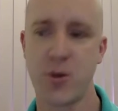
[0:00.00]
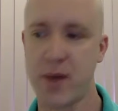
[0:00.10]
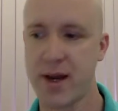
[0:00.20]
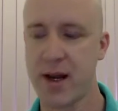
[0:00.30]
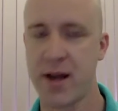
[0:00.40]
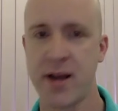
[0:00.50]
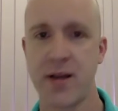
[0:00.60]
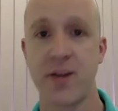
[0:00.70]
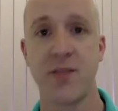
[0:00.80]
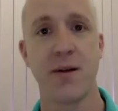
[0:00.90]
my client,
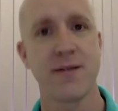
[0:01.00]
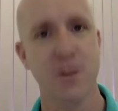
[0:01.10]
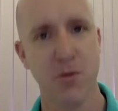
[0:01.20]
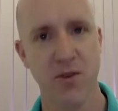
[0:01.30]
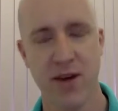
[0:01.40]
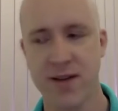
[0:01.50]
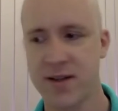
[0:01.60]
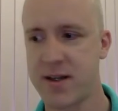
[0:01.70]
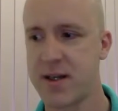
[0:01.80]
to my supervisor,